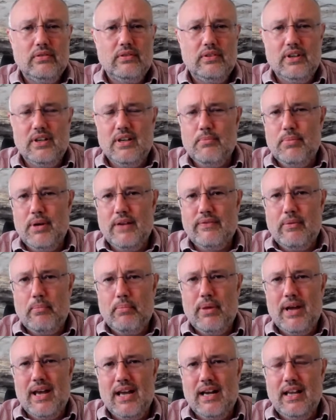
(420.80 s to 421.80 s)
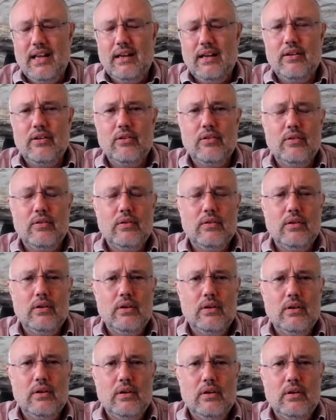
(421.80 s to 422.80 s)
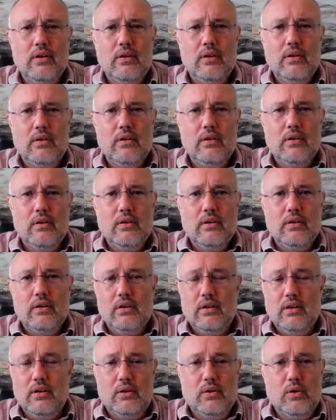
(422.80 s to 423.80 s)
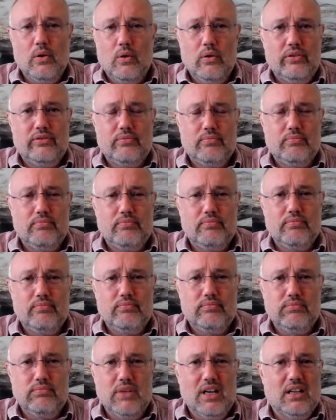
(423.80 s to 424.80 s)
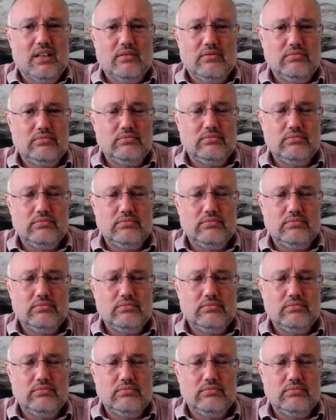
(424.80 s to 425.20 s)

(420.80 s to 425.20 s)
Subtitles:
They're in a bit of a panic. And of course, well,